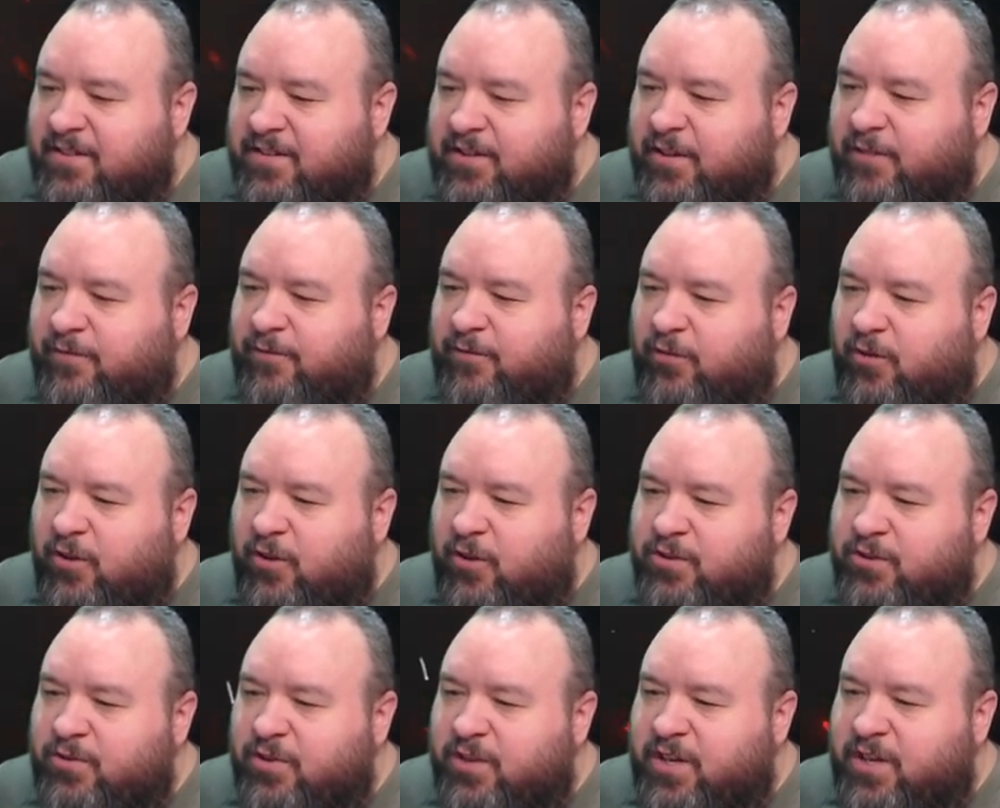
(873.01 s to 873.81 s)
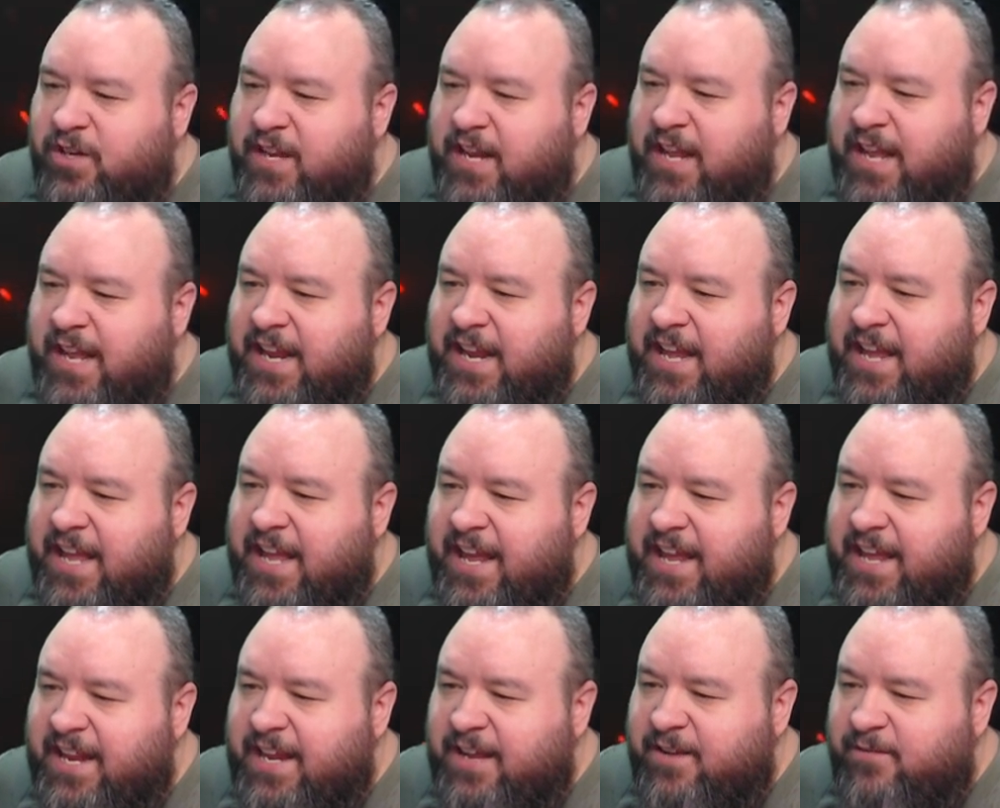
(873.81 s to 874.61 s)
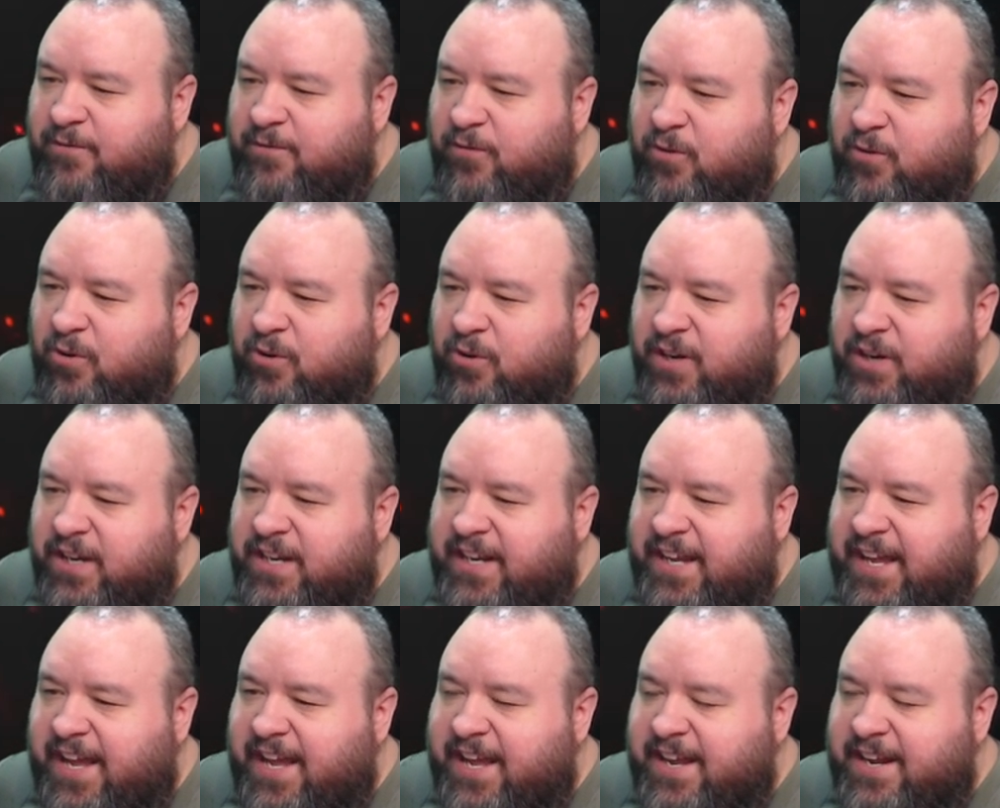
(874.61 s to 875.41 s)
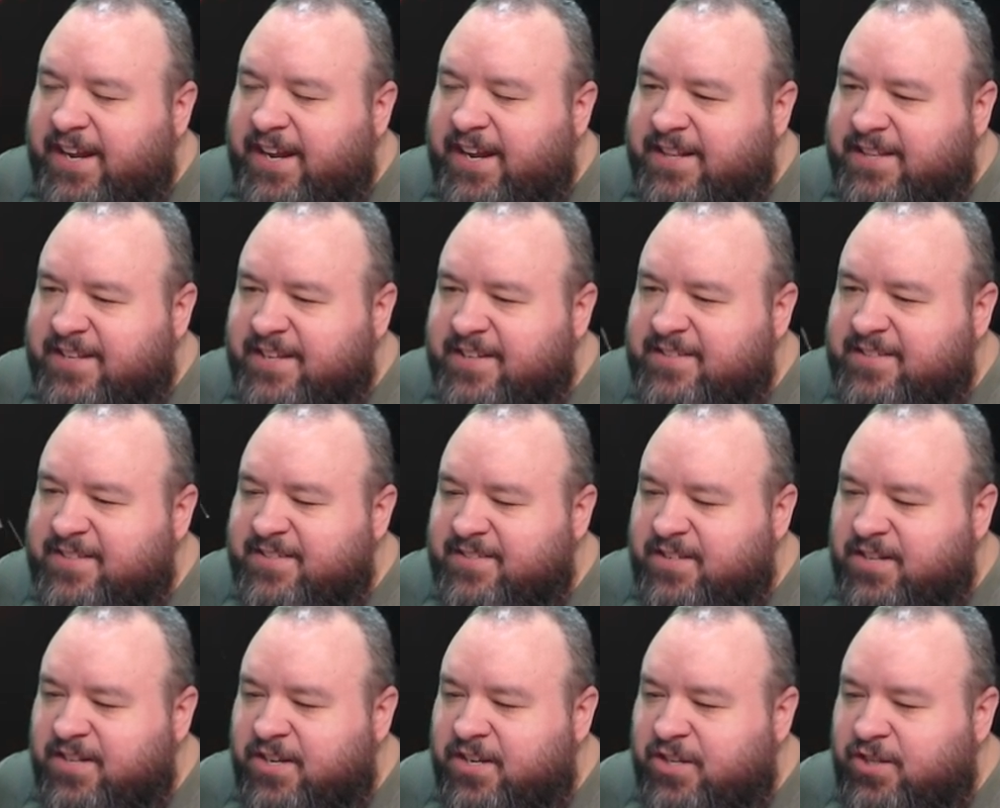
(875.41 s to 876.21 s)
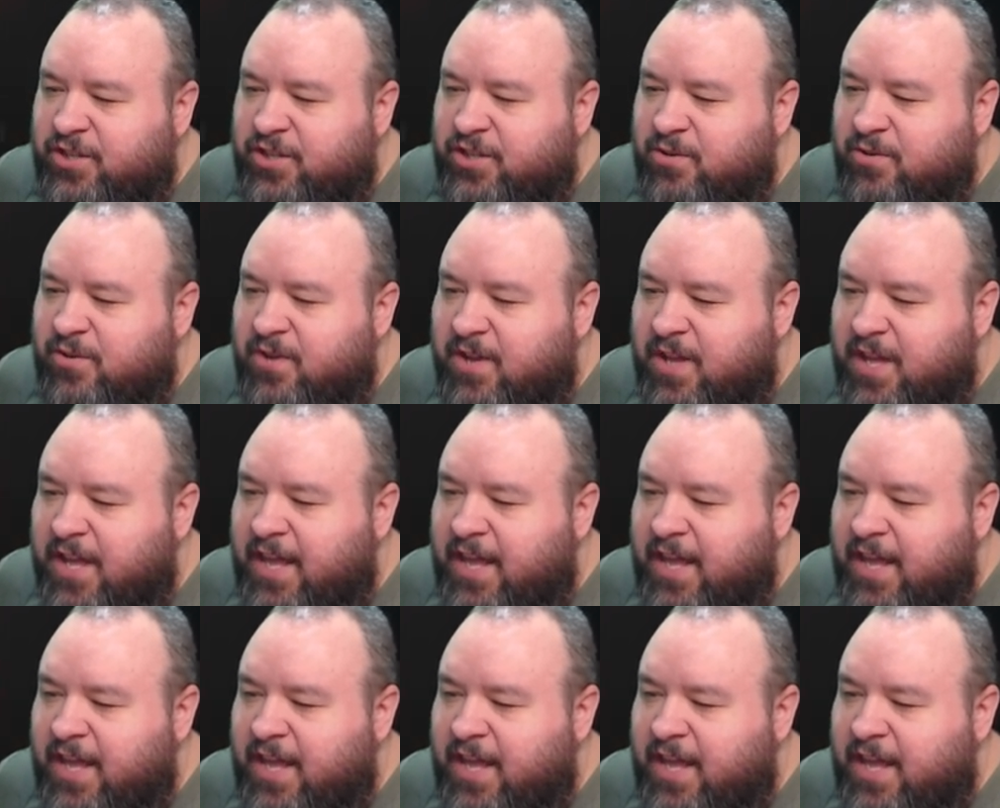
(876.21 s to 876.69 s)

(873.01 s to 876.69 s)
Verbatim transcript: the 484k that this is going to do.